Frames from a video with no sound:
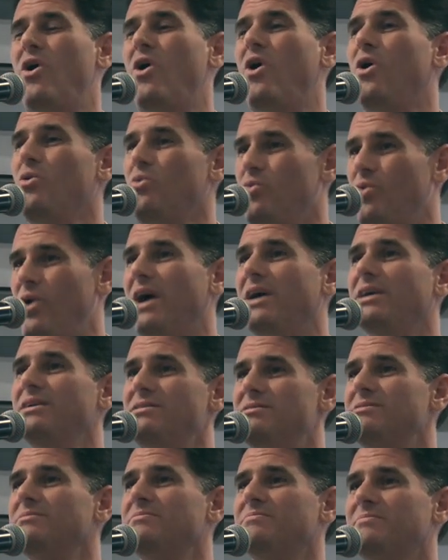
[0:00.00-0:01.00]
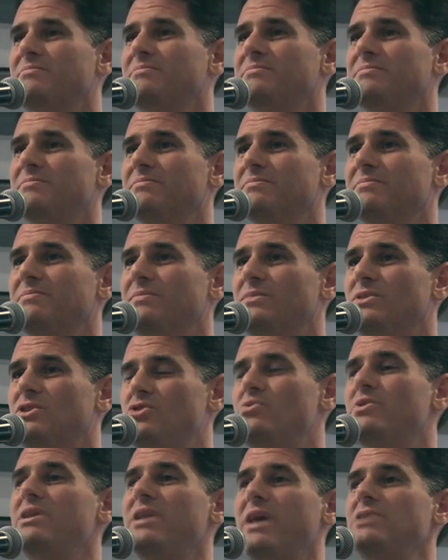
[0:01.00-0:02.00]
our right
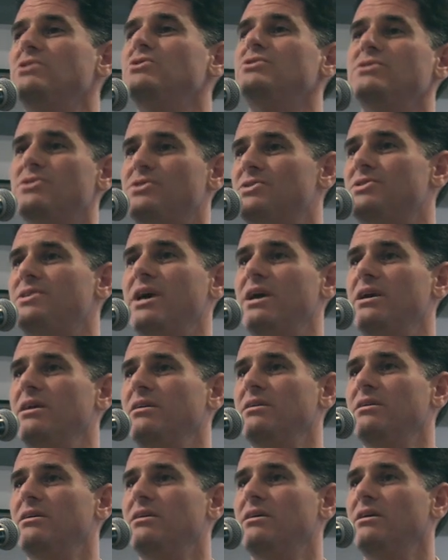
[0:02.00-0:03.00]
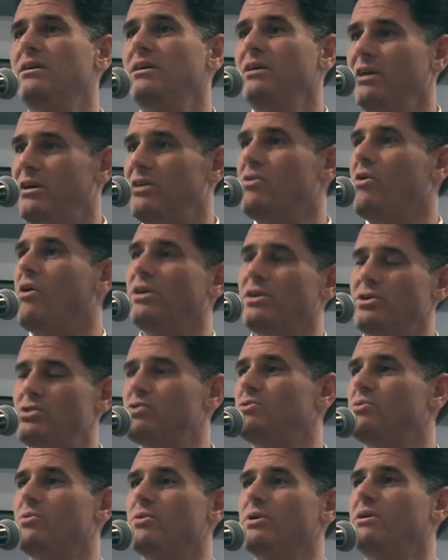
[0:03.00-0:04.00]
to a nation state in our
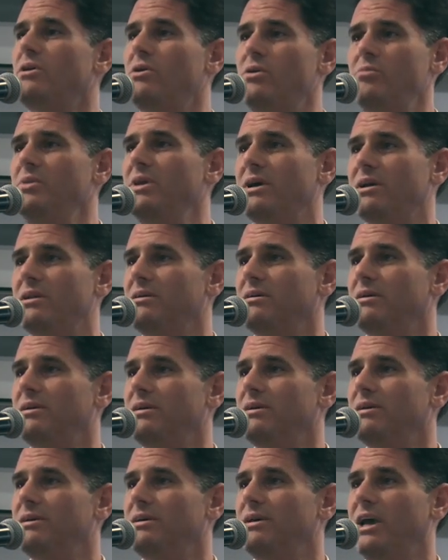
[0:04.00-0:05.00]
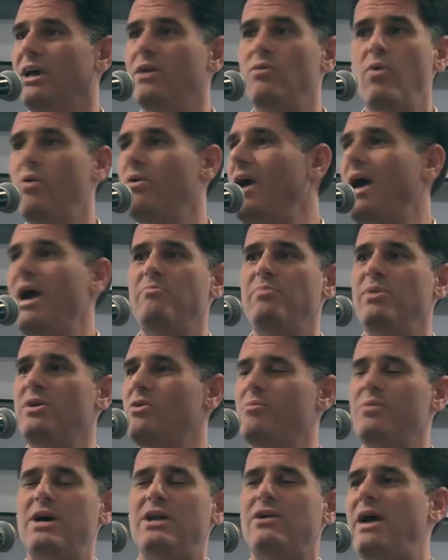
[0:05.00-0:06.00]
historic homeland. It won't happen
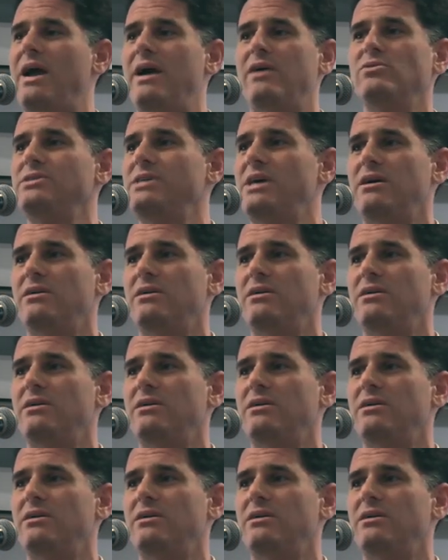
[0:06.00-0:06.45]
no matter how